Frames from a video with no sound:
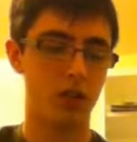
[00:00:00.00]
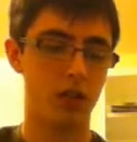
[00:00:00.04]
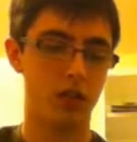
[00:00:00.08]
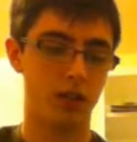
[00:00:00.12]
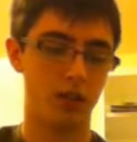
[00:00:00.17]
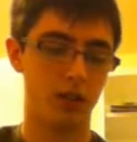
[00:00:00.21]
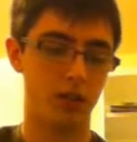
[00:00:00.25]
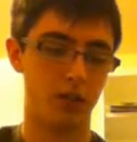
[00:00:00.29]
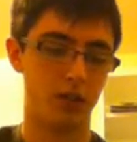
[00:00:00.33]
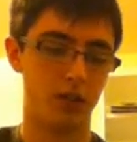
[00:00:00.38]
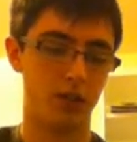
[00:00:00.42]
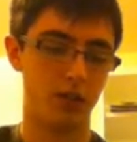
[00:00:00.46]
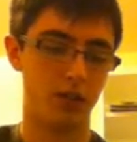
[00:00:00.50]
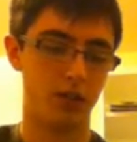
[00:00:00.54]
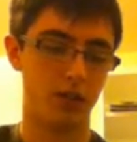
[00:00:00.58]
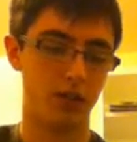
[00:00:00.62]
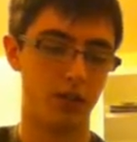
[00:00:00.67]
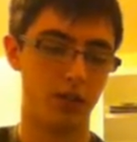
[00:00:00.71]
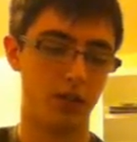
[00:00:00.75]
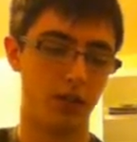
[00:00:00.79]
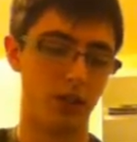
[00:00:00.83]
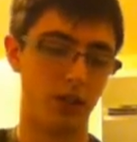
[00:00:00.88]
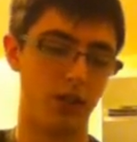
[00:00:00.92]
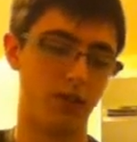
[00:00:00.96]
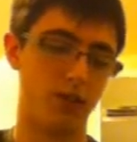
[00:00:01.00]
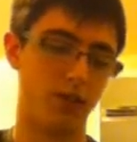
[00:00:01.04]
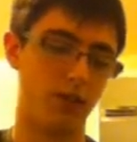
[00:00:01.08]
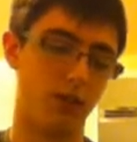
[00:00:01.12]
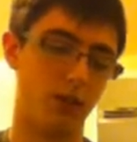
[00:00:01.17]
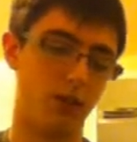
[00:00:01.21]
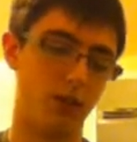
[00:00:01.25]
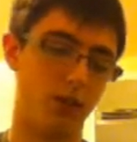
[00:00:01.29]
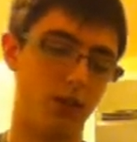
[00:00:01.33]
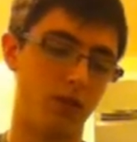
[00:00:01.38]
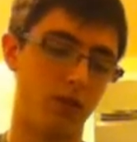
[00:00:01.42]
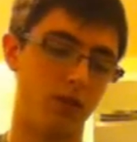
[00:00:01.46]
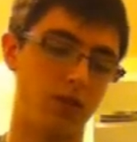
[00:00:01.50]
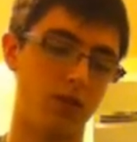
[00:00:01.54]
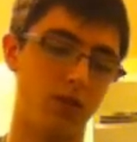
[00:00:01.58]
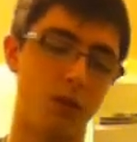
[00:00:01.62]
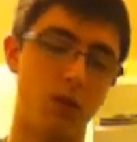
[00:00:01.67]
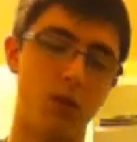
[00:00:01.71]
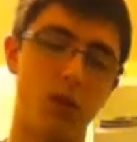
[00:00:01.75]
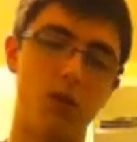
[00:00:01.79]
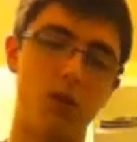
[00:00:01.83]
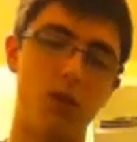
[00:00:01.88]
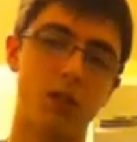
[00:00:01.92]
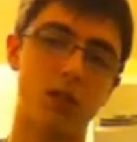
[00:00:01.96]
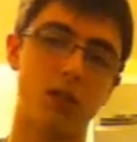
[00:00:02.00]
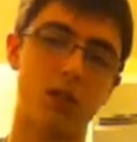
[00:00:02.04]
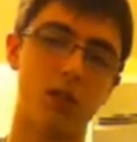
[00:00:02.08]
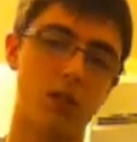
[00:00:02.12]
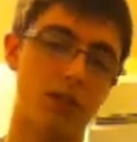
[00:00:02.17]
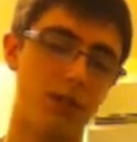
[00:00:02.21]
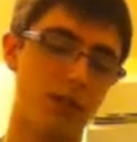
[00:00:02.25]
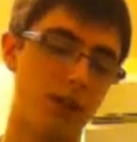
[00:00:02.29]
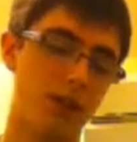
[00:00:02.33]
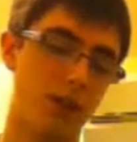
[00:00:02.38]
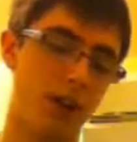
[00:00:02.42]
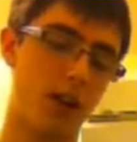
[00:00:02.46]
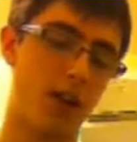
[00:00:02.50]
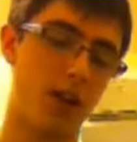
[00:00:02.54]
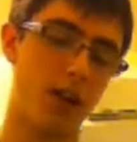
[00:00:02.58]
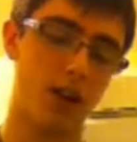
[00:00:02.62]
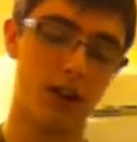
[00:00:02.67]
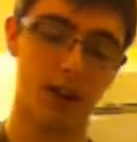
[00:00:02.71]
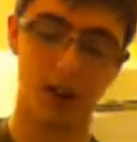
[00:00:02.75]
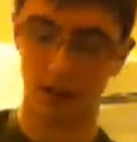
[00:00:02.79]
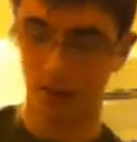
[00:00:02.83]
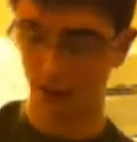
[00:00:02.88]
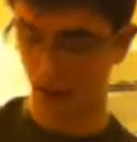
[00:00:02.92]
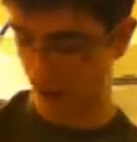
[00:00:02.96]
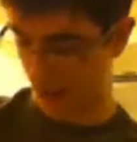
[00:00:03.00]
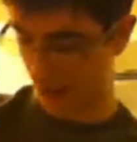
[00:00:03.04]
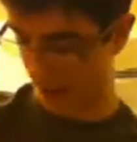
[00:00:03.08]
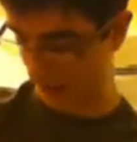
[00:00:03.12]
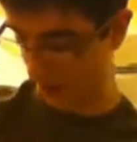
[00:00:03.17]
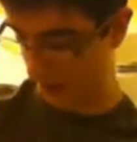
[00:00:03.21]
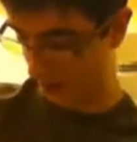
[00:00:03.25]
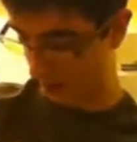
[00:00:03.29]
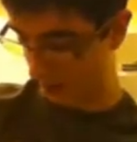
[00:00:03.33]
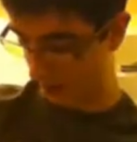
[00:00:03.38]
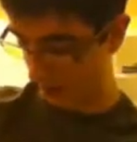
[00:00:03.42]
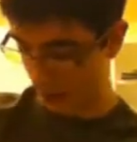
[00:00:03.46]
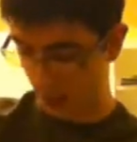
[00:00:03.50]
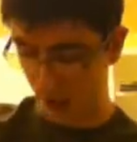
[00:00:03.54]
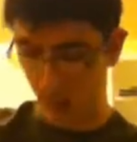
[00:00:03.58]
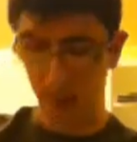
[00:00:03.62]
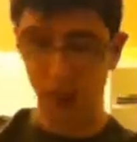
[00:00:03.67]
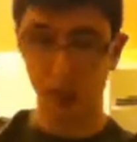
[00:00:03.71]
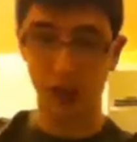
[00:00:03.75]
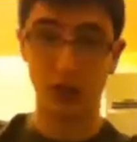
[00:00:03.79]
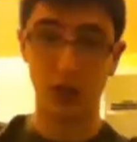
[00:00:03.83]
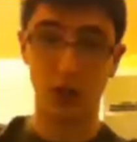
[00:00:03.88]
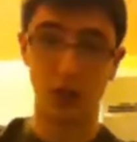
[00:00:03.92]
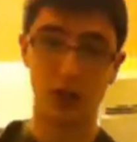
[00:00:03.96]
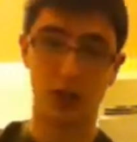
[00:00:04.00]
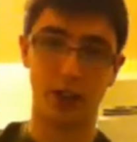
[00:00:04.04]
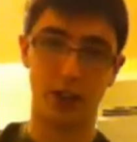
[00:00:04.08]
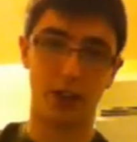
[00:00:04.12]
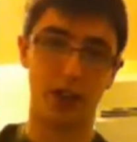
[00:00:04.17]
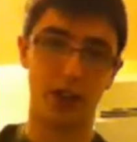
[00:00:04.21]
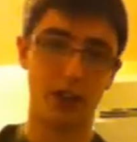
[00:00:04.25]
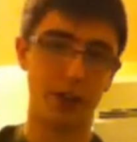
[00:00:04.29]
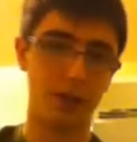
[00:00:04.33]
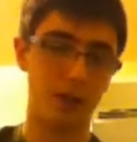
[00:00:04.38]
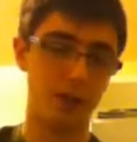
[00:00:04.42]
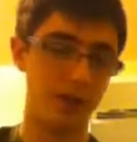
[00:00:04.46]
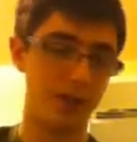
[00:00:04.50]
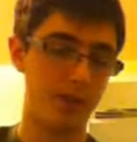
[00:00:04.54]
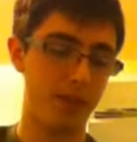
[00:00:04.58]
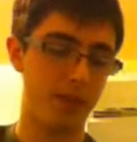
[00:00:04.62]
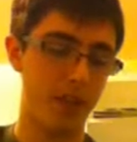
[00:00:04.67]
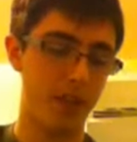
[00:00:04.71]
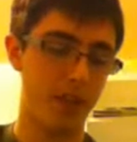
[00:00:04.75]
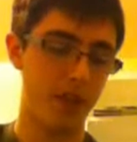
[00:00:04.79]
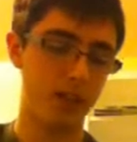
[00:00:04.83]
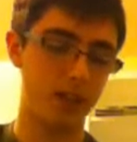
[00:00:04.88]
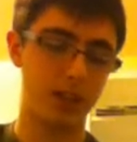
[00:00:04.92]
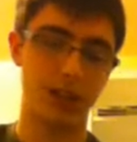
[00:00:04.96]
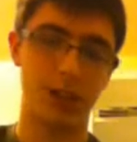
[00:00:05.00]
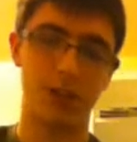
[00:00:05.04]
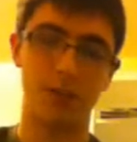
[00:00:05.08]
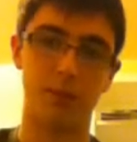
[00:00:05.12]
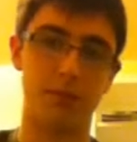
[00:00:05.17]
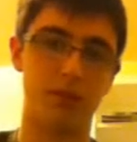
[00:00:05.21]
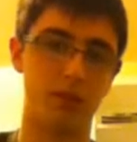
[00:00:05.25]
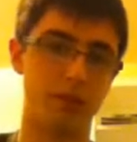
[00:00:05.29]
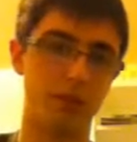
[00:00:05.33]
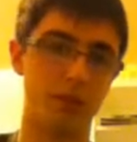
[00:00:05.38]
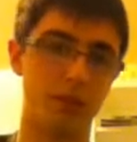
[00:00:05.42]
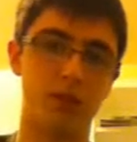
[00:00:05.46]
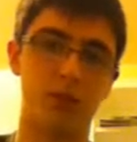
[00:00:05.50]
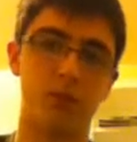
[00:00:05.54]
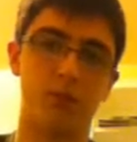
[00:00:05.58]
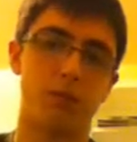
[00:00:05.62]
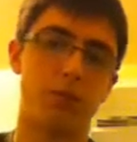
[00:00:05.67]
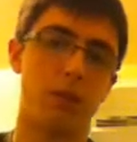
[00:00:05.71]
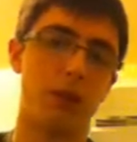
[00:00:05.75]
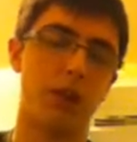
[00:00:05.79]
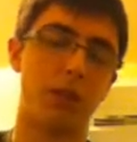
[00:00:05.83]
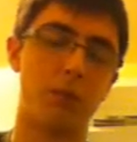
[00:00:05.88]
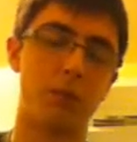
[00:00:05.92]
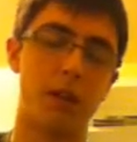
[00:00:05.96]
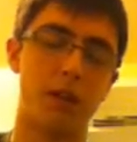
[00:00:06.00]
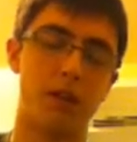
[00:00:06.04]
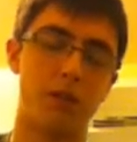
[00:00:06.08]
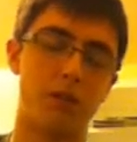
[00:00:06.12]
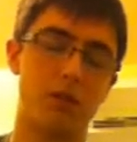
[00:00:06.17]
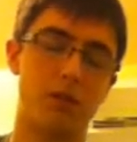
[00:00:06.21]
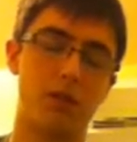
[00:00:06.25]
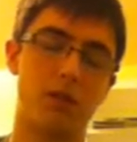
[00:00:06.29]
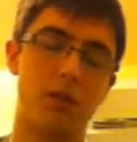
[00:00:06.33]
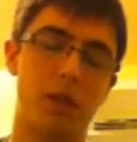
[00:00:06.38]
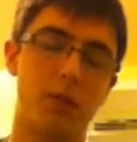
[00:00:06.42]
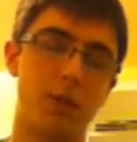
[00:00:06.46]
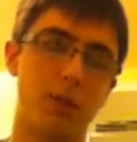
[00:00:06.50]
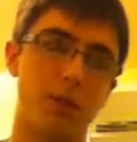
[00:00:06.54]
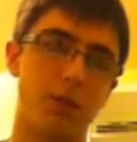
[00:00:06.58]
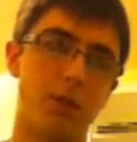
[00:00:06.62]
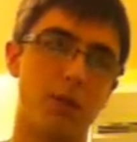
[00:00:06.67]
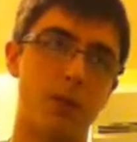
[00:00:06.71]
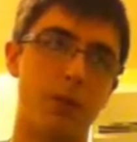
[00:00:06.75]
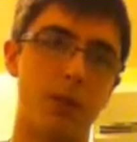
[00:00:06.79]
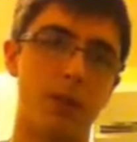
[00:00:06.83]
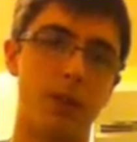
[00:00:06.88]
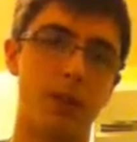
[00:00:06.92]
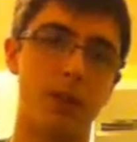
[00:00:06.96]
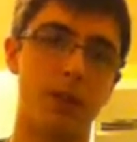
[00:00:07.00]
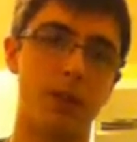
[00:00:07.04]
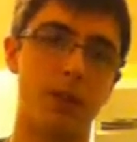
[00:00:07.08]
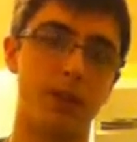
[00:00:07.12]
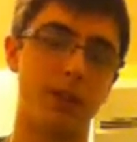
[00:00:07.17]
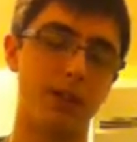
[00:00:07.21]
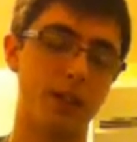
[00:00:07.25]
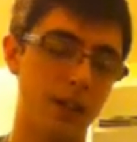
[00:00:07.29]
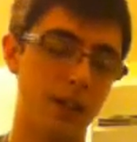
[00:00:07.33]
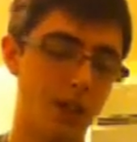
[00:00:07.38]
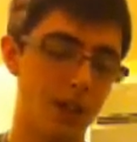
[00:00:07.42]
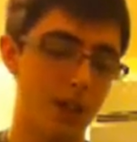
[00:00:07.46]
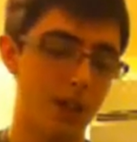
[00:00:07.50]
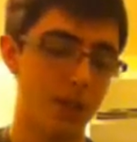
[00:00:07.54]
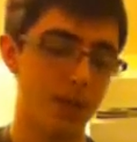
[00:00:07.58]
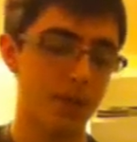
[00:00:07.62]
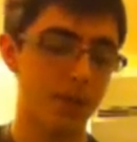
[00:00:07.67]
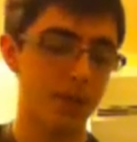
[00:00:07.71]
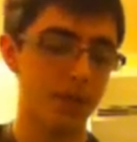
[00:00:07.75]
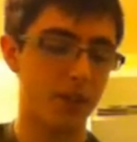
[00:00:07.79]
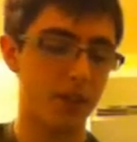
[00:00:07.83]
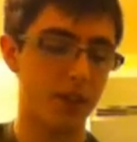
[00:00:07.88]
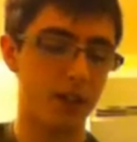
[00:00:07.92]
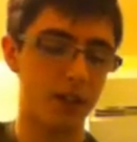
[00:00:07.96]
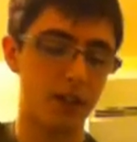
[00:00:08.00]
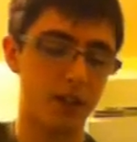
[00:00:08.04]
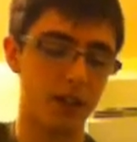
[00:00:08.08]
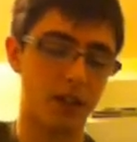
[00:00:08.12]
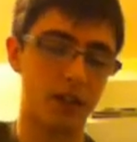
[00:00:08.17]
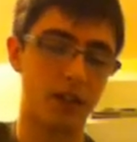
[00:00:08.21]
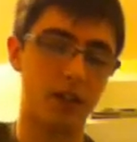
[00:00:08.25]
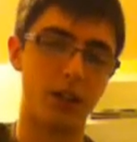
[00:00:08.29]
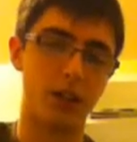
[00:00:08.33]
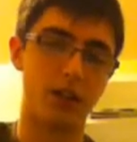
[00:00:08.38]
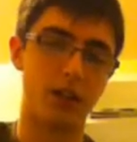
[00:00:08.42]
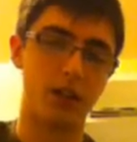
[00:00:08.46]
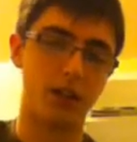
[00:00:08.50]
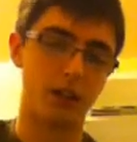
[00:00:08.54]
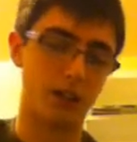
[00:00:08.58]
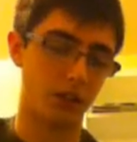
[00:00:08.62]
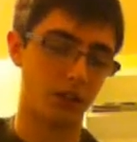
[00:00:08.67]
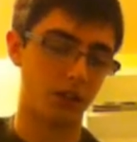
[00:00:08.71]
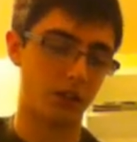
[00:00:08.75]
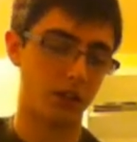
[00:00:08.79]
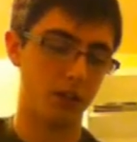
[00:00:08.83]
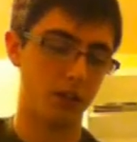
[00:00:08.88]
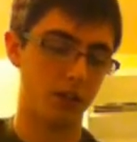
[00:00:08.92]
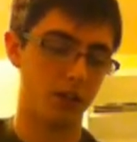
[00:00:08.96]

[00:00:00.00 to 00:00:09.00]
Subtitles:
and then you go over to the 4th fret on the D string now. Same plucking pattern is the same throughout the whole thing. And go